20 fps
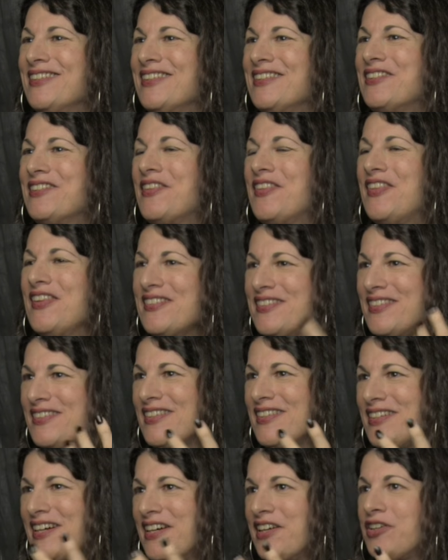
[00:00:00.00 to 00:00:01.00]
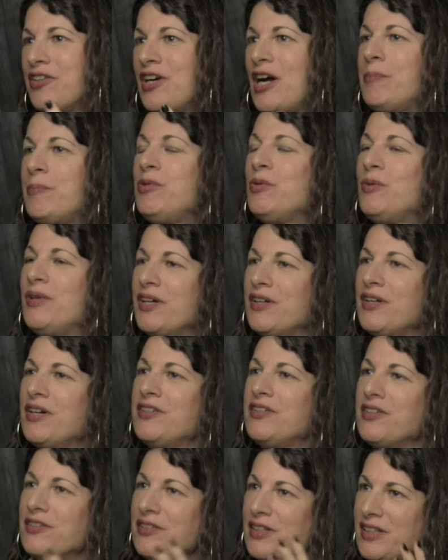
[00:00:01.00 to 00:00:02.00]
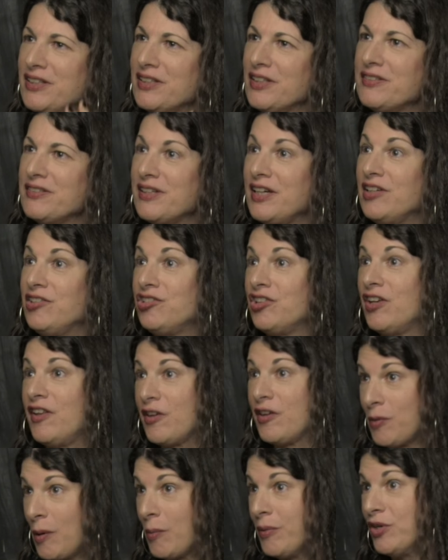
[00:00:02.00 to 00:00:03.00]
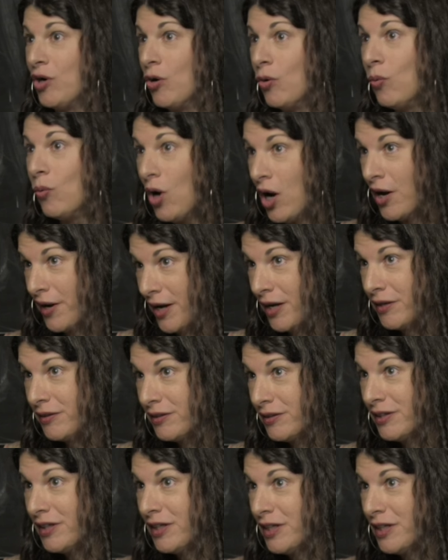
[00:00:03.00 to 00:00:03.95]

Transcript: So this is the kind of crap you get under legalization, and that's why we don't want it,